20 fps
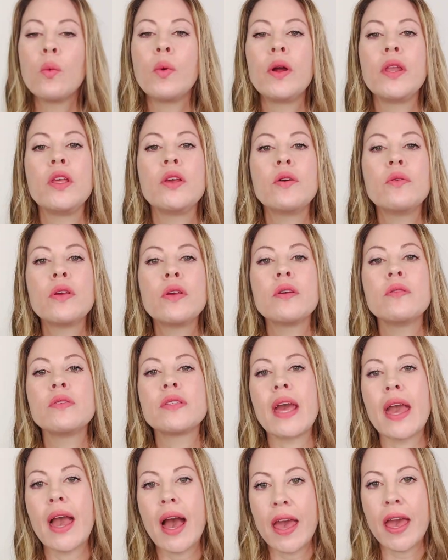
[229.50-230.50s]
When you use
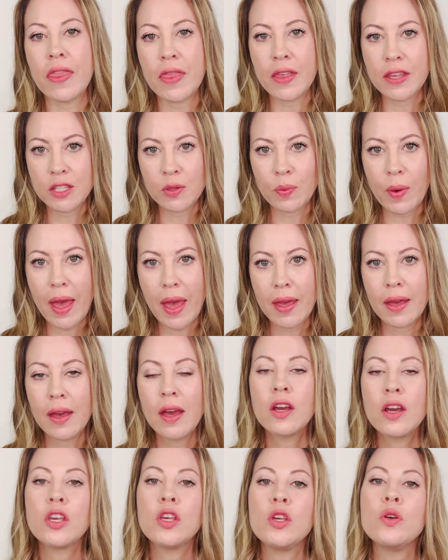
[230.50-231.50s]
AI this way,
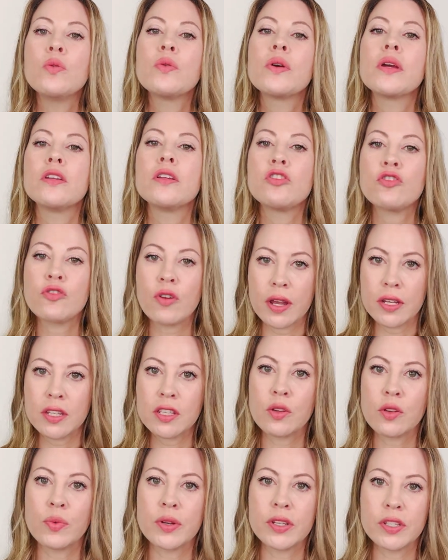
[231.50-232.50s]
you can
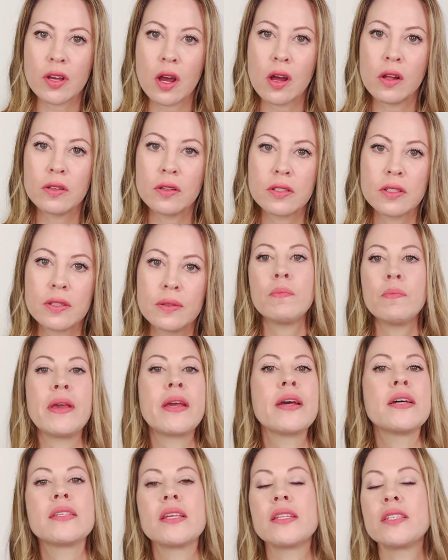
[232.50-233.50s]
trust the results
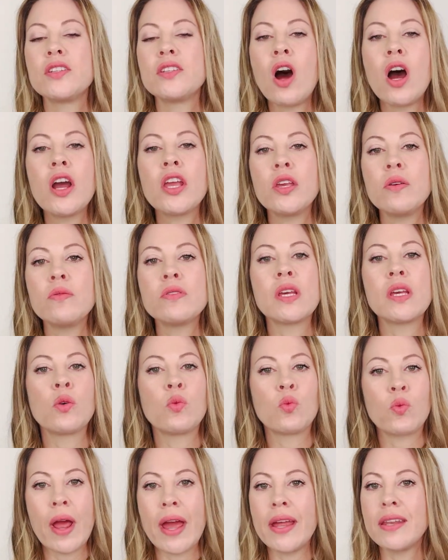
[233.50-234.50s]
because it's not
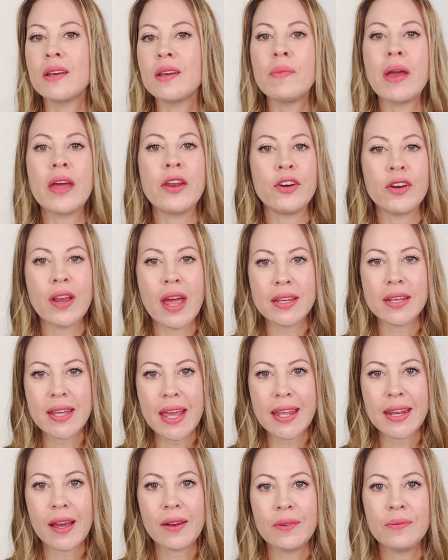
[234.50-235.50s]
using random internet
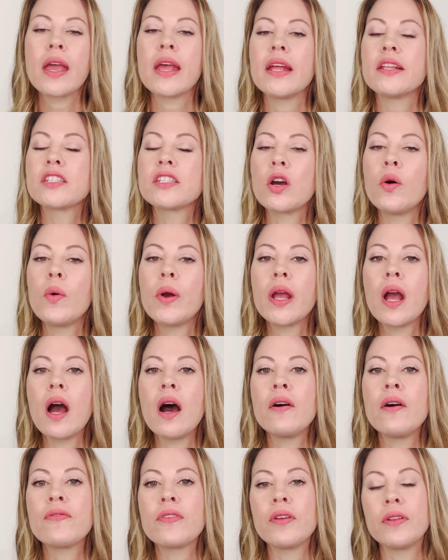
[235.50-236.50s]
data. It's going
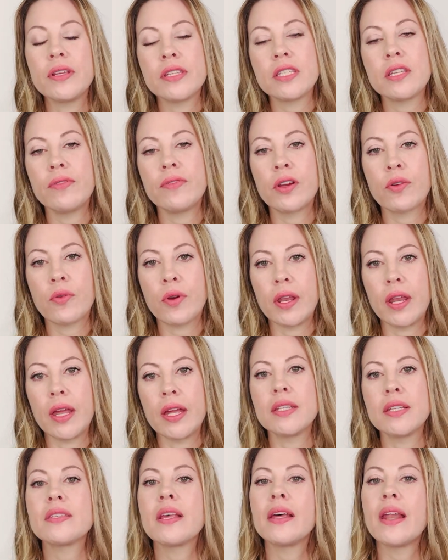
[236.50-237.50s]
off the list of
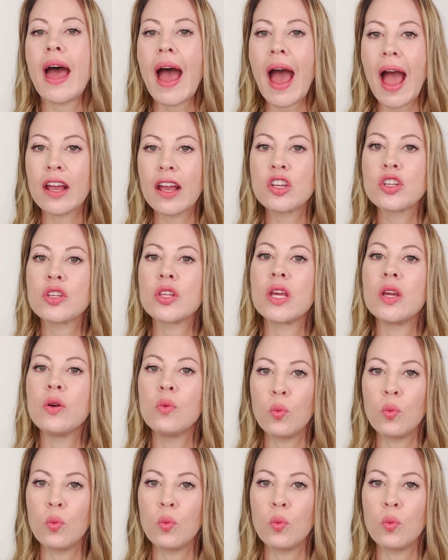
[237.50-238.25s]
ingredients that actually